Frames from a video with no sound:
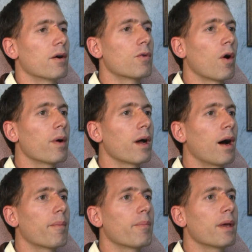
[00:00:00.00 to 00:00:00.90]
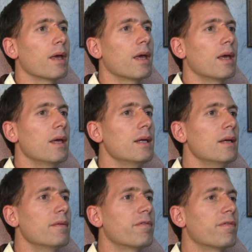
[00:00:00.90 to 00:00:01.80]
Growing up,
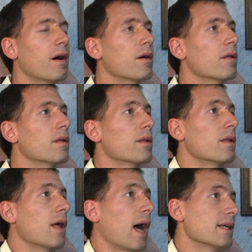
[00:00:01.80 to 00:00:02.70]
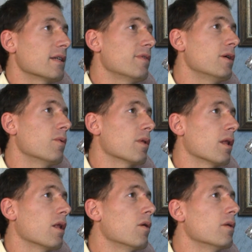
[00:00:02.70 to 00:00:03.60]
he felt as if he were
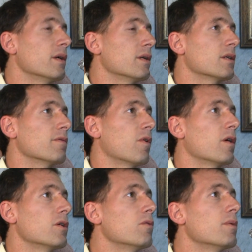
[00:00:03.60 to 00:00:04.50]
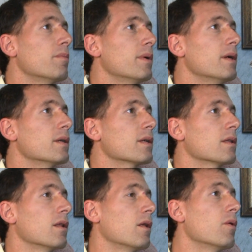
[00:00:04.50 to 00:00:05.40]
the lowliest of all human beings
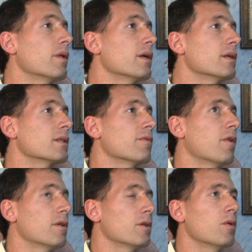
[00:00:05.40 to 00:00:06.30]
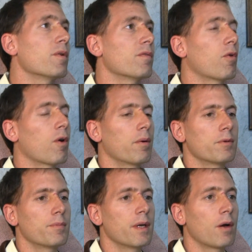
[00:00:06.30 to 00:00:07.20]
and the lowliest of all human
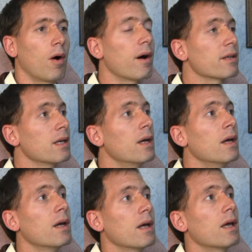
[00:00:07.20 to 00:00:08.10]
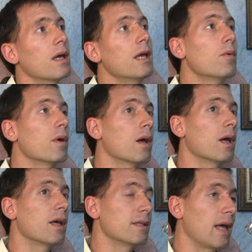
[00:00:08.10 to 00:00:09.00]
forms because
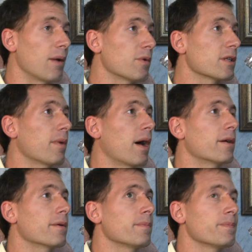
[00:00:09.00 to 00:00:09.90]
his dad was a miner.